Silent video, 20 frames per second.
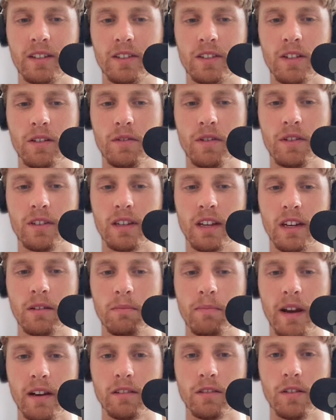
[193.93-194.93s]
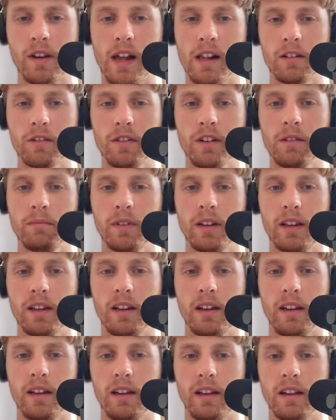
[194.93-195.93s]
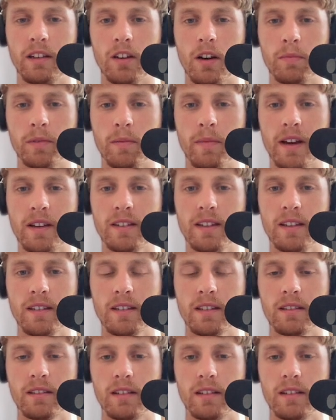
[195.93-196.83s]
So you send it back to the algorithm, it optimizes,